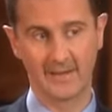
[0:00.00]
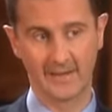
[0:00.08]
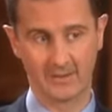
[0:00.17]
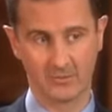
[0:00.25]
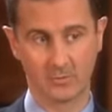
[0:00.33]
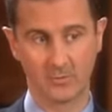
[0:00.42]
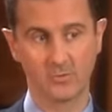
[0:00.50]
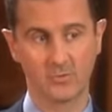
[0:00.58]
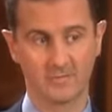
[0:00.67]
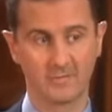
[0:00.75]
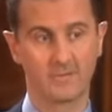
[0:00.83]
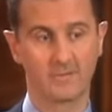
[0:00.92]
election, which
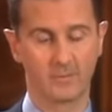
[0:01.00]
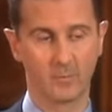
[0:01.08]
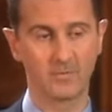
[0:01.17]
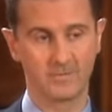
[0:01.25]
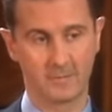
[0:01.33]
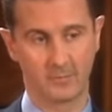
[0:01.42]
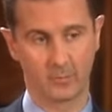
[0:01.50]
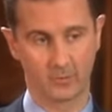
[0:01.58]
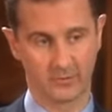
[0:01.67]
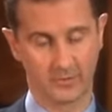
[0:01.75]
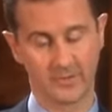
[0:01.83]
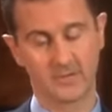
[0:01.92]
is the most
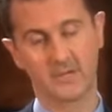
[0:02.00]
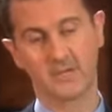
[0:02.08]
important.